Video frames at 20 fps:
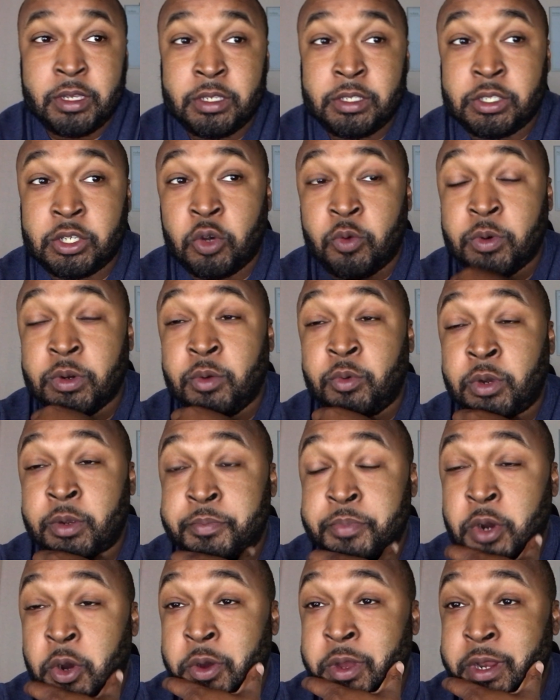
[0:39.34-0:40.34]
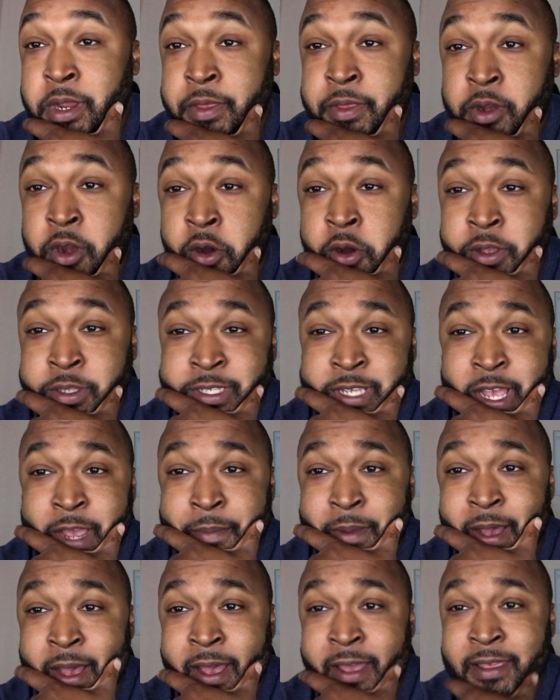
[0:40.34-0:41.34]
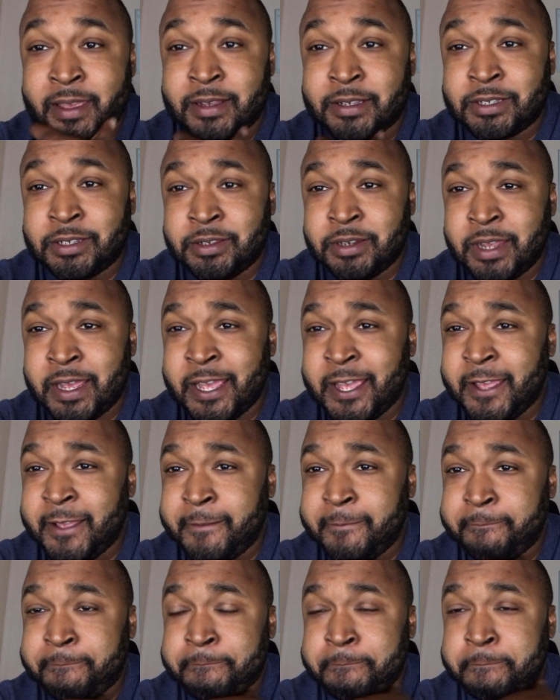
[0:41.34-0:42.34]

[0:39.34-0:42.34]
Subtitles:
So we broke another all-time high yesterday.